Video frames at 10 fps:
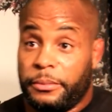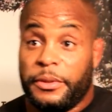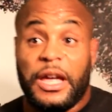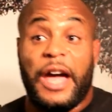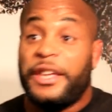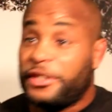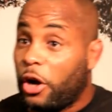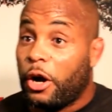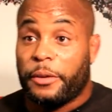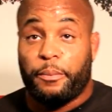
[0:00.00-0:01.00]
The guy hits
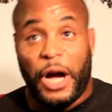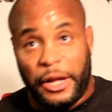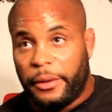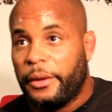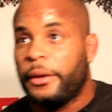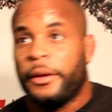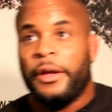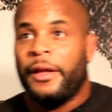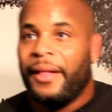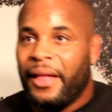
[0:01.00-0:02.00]
hard, but
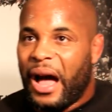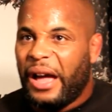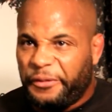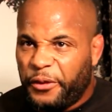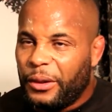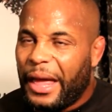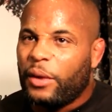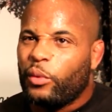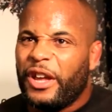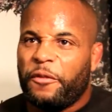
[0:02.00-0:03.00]
I feel like
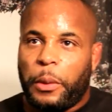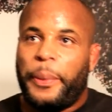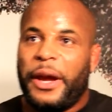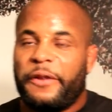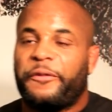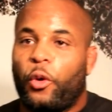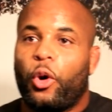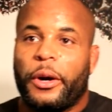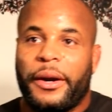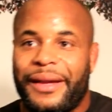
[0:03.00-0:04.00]
we have prepared
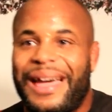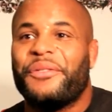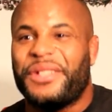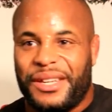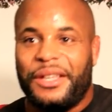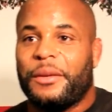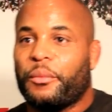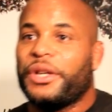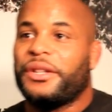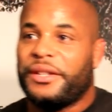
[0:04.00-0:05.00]
for everything he can
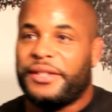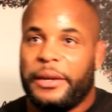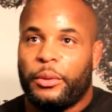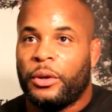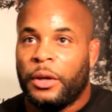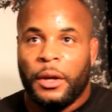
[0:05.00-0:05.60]
bring to the table.